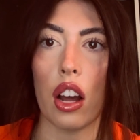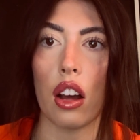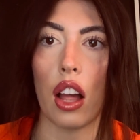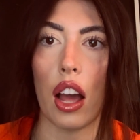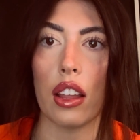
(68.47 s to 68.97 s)

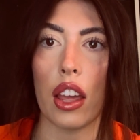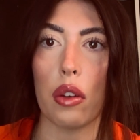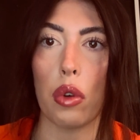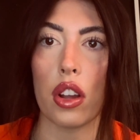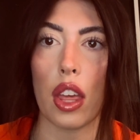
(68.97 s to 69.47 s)
I'll
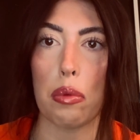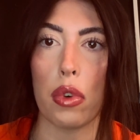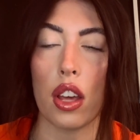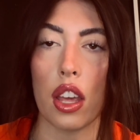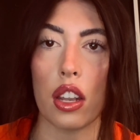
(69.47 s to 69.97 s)
highlight where they
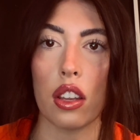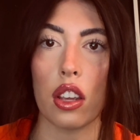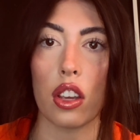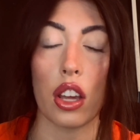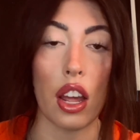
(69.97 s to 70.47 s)
put in
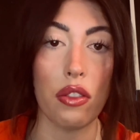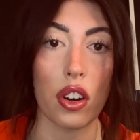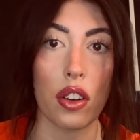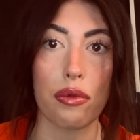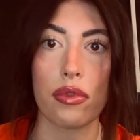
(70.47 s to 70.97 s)
good effort.